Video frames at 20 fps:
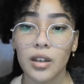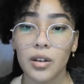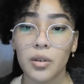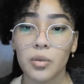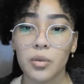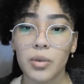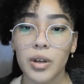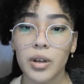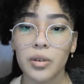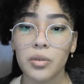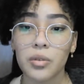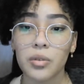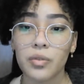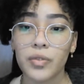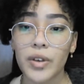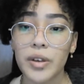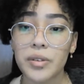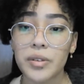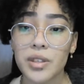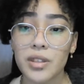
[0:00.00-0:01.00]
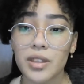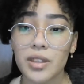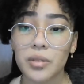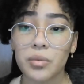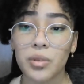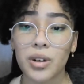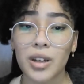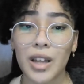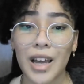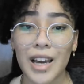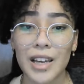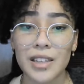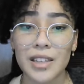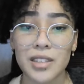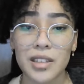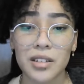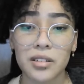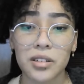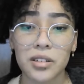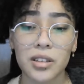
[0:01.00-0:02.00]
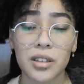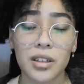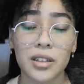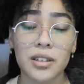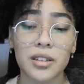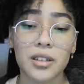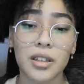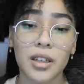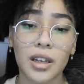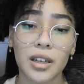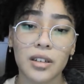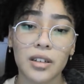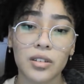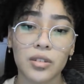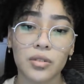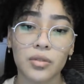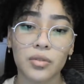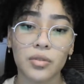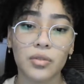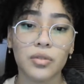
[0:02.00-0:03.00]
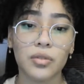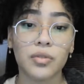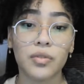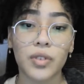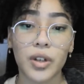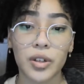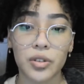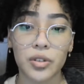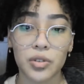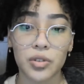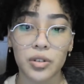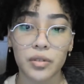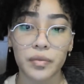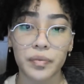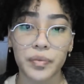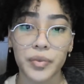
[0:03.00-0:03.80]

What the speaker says: Well, Felsenstein relies on an indicator function,